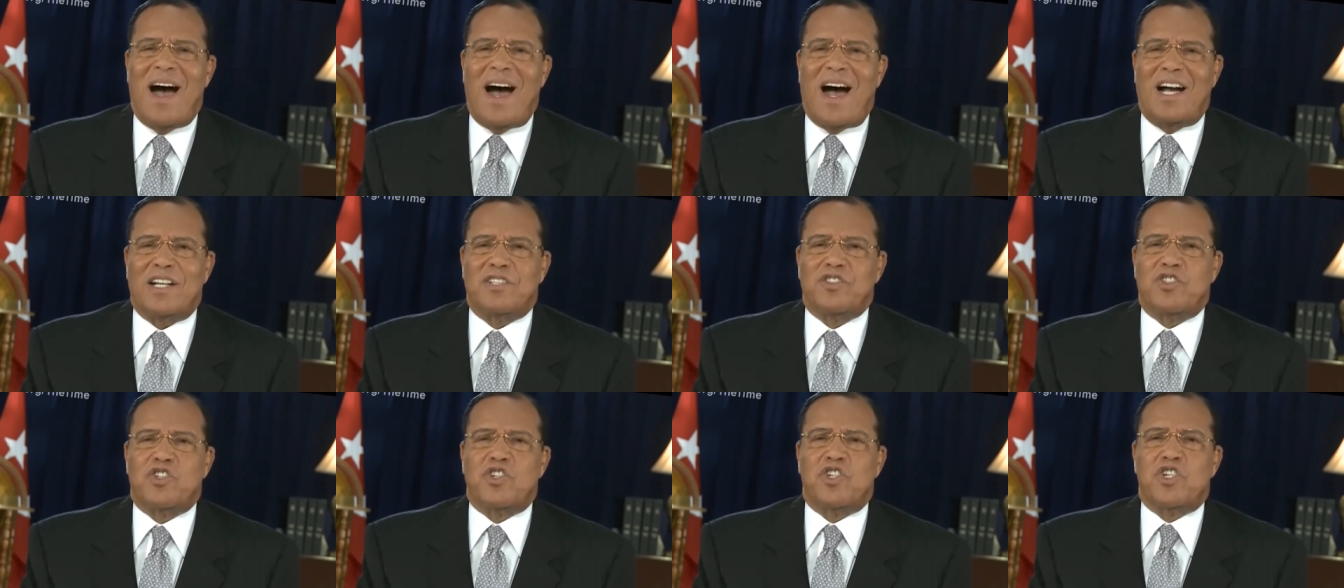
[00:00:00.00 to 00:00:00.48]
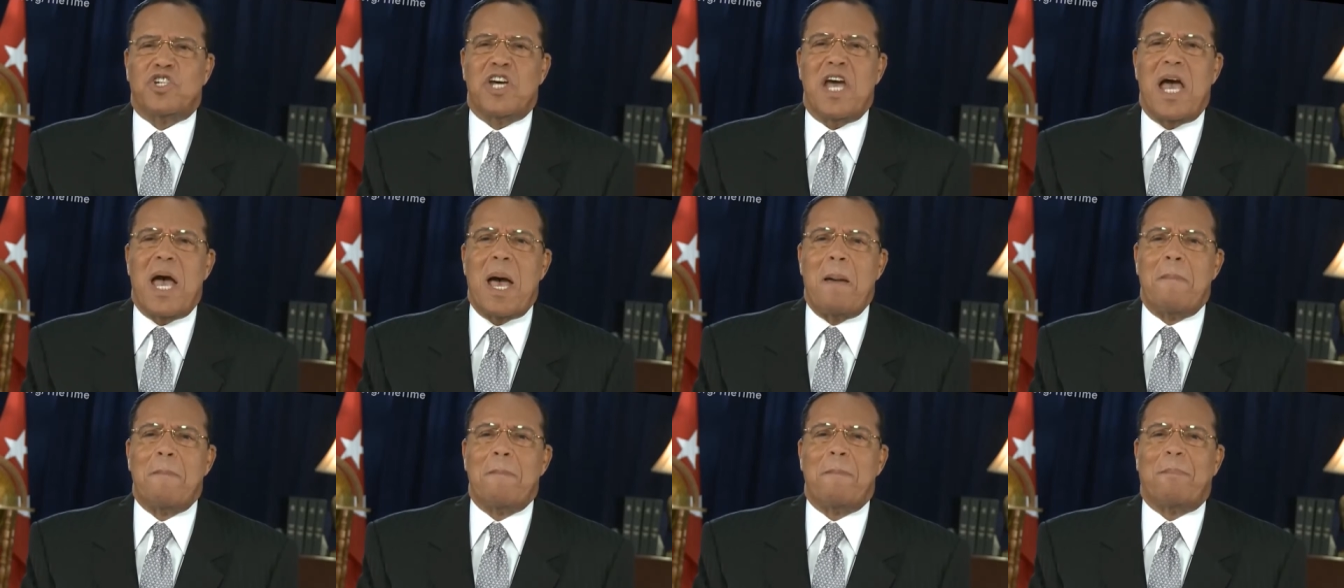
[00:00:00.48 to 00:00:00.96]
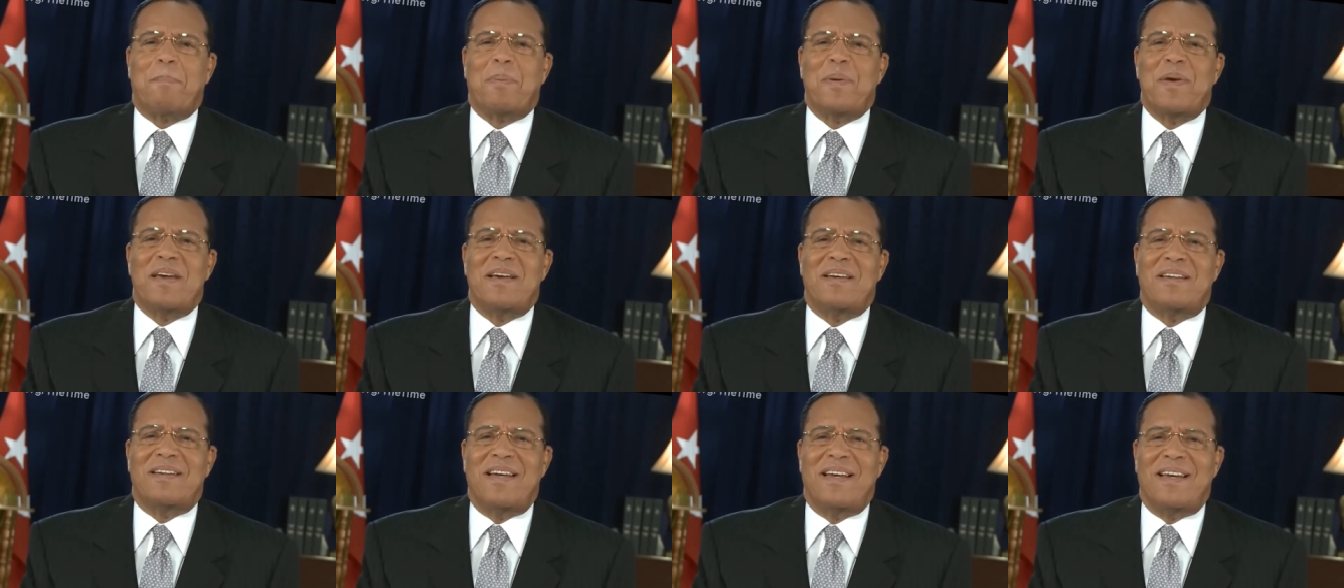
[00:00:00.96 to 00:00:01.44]
are
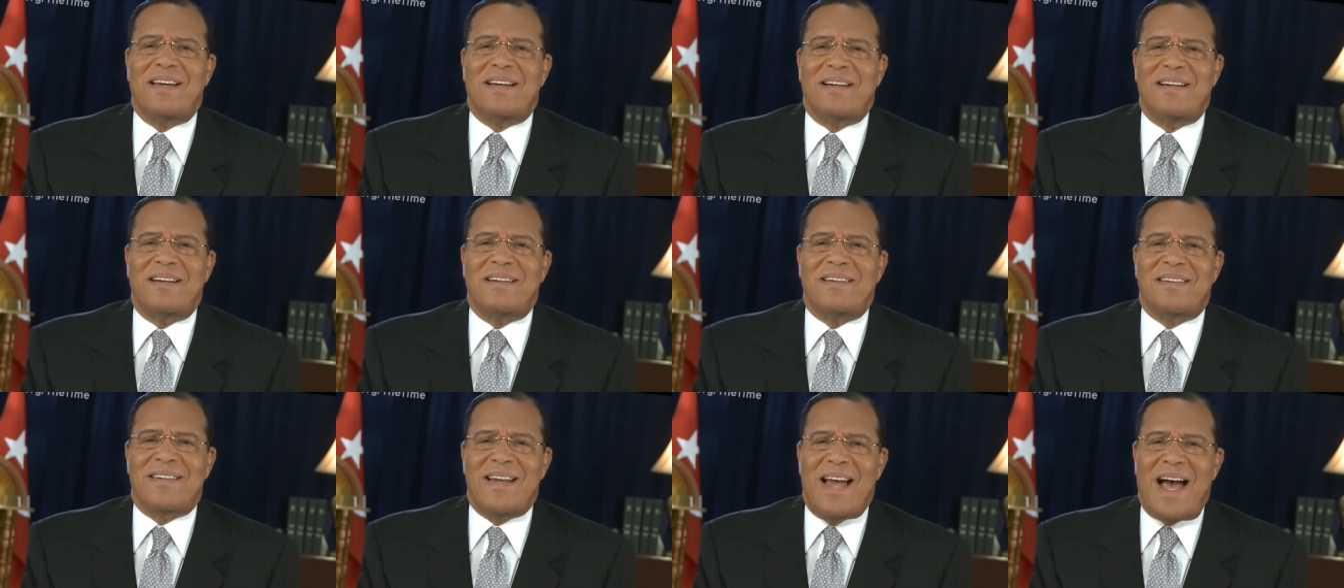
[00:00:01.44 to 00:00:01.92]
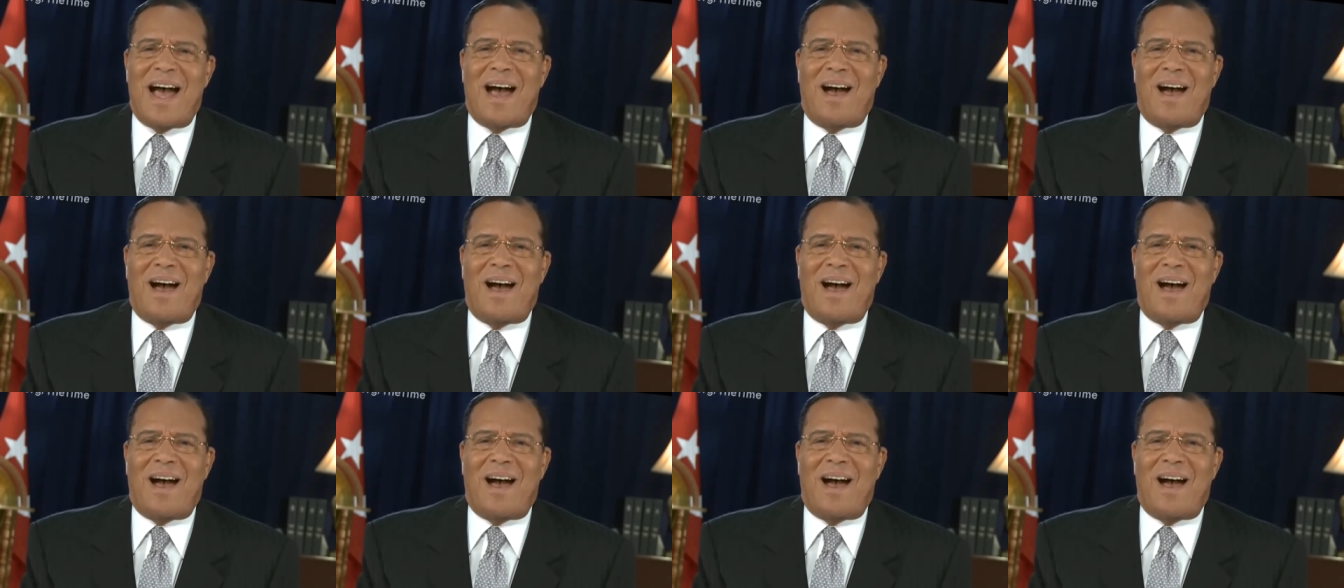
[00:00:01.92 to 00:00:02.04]
championing